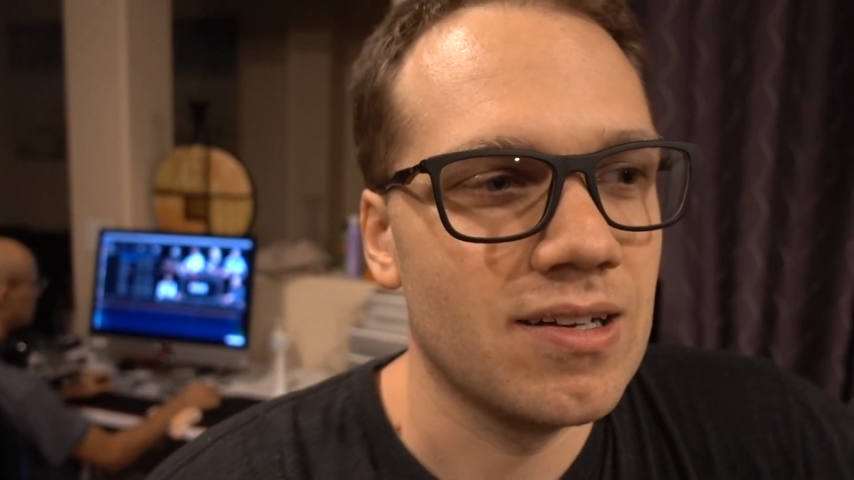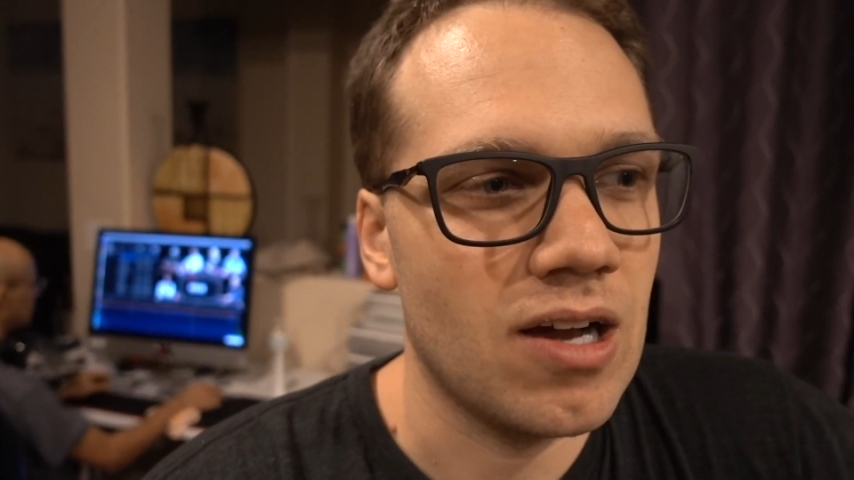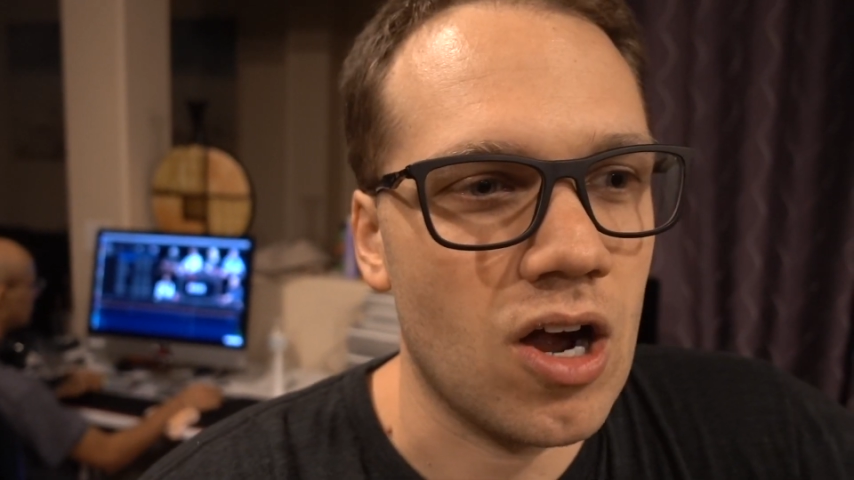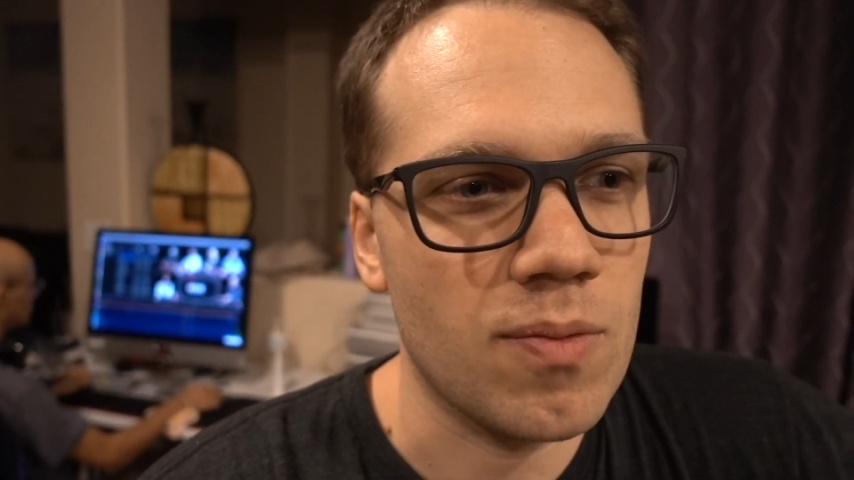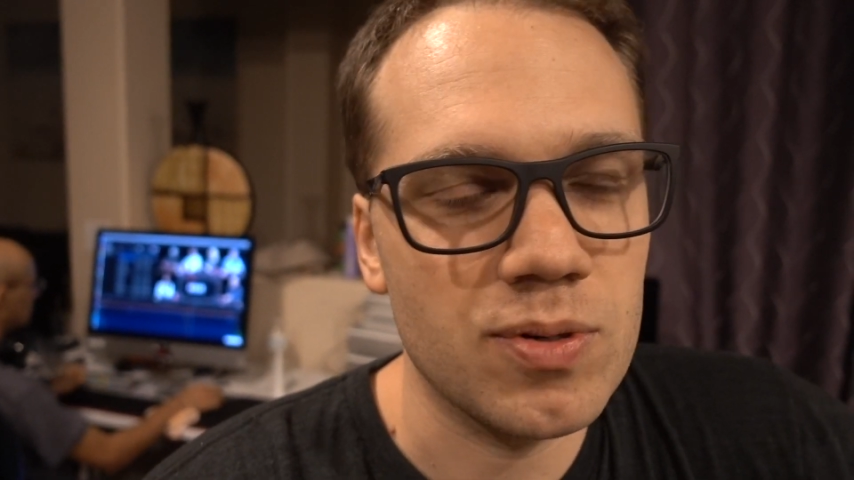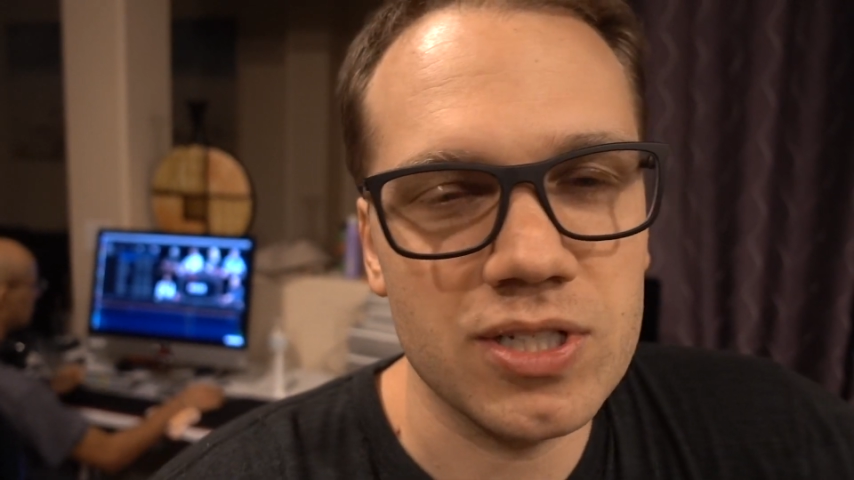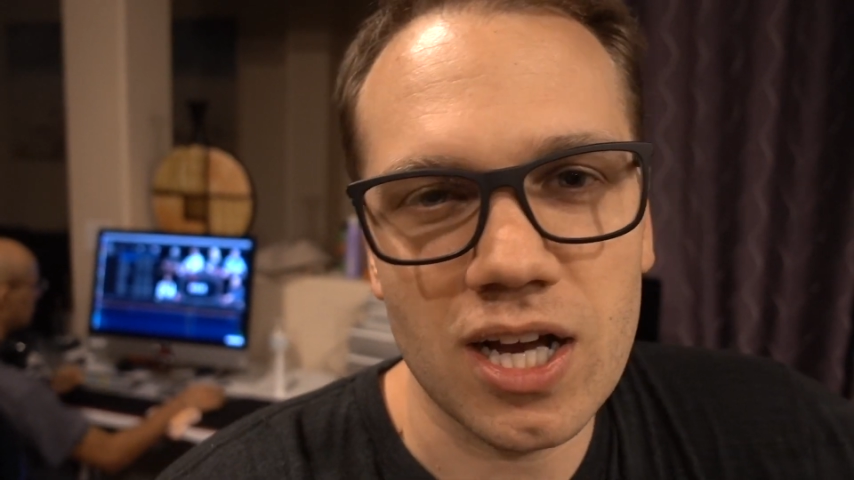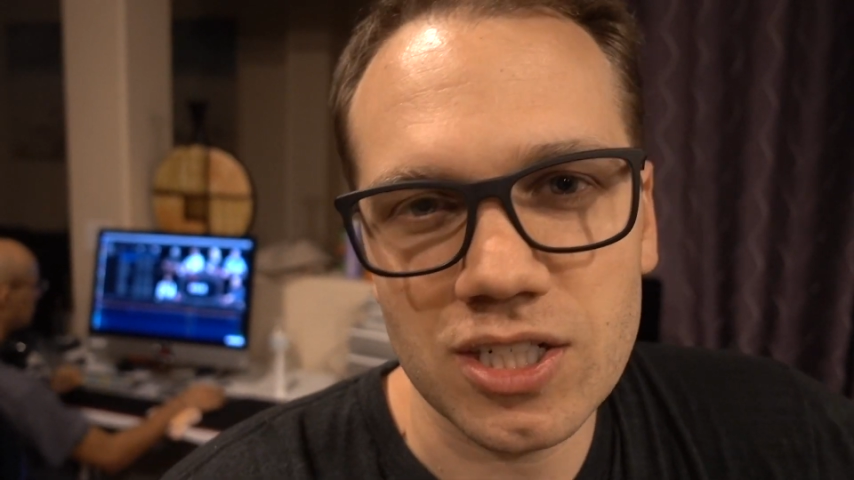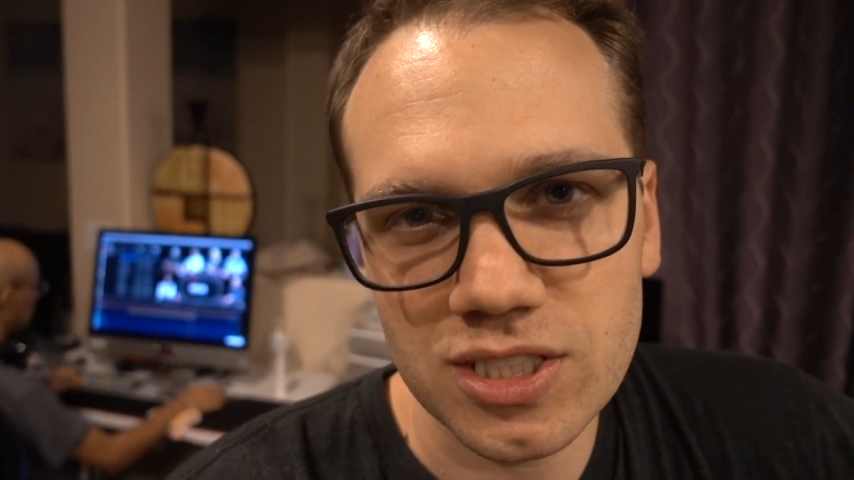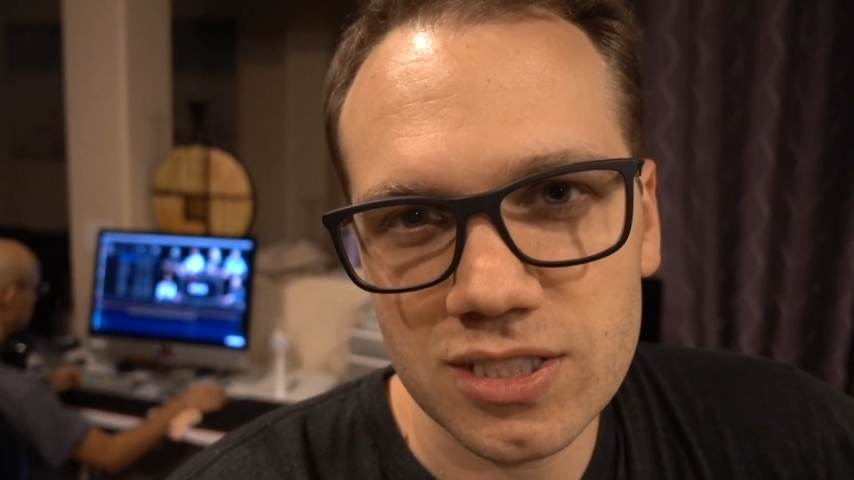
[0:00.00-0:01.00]
our
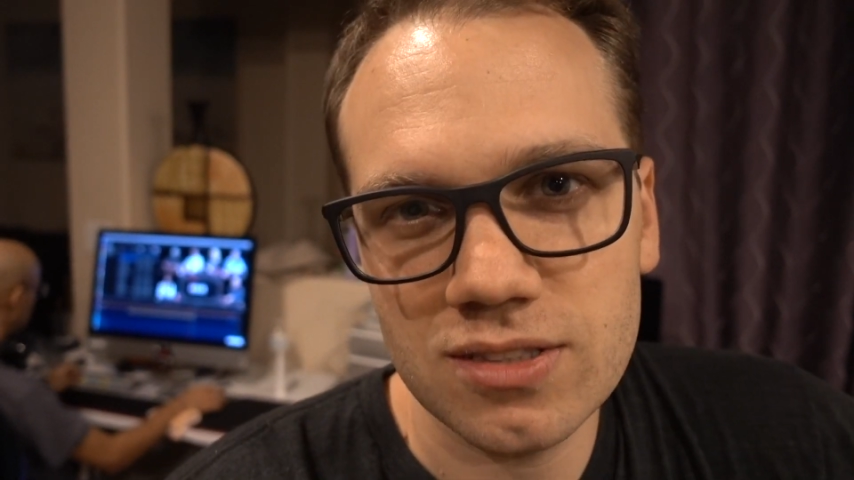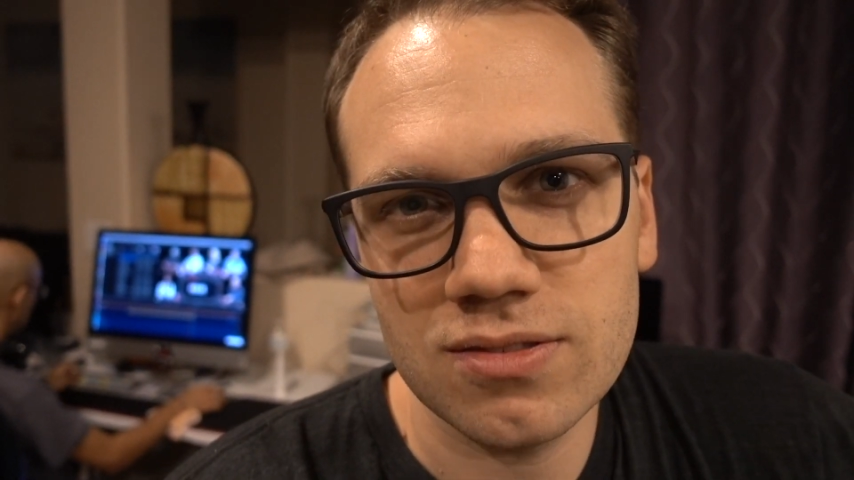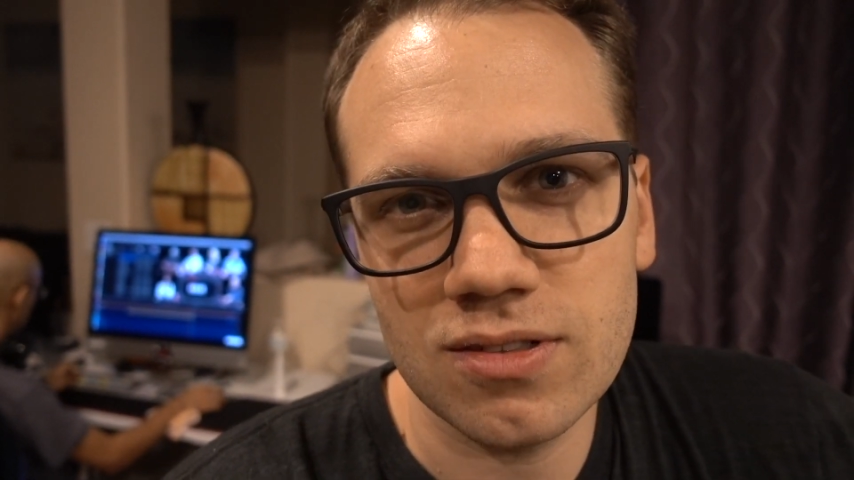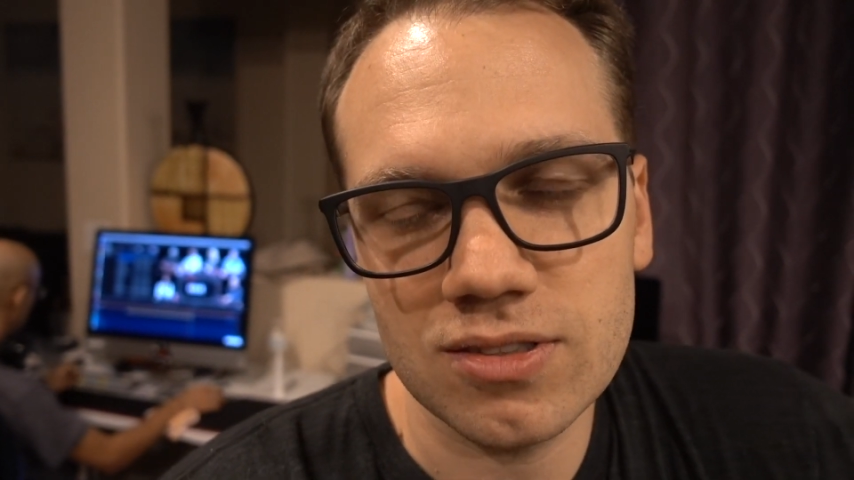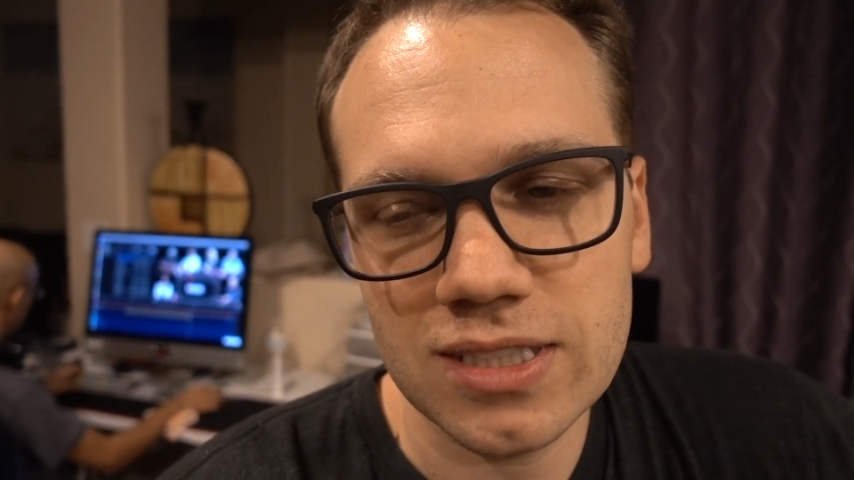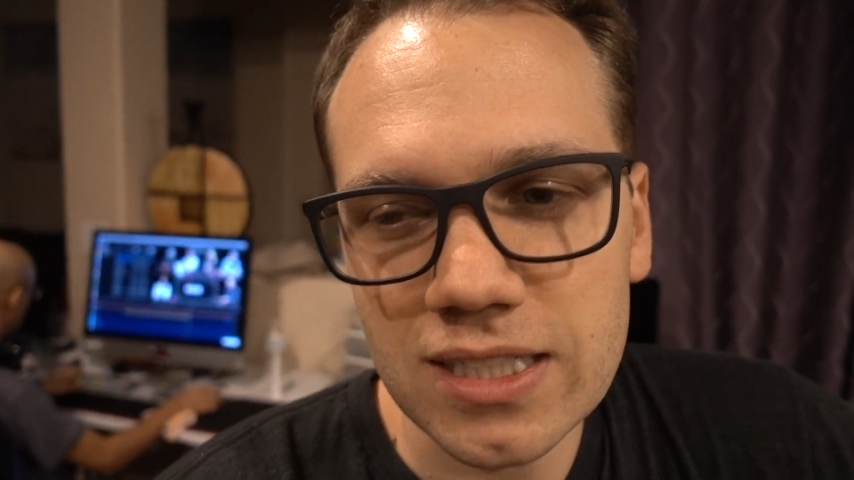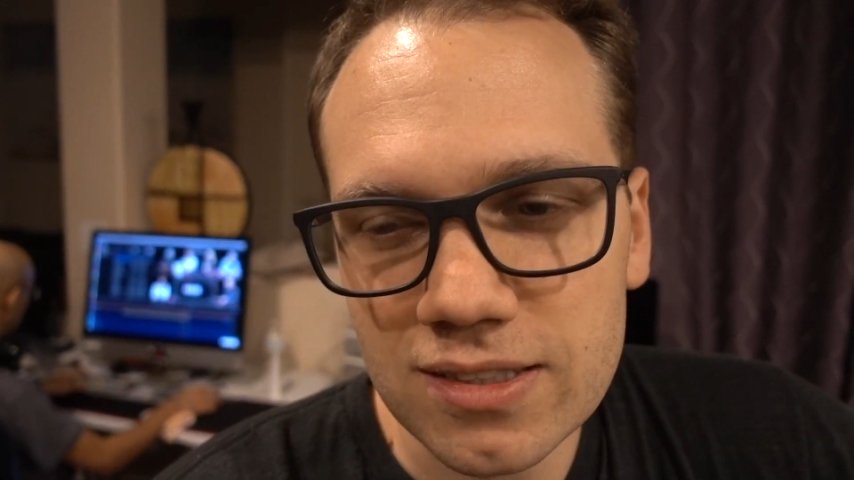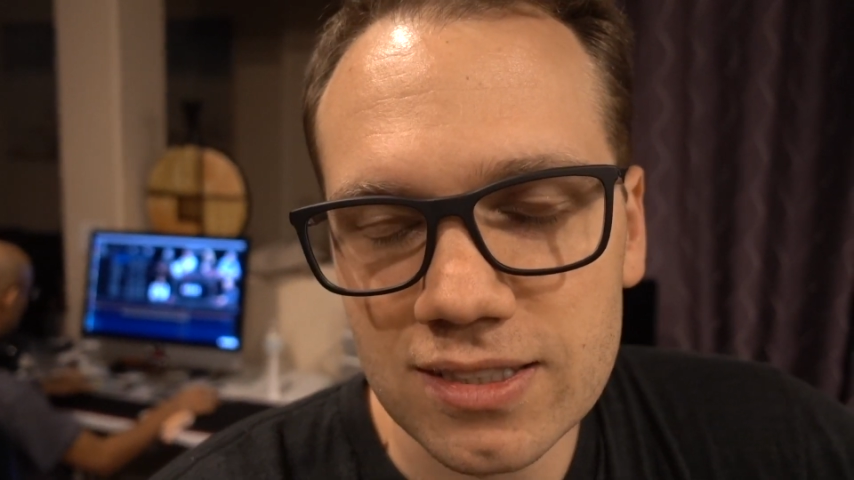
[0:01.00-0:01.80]
production skill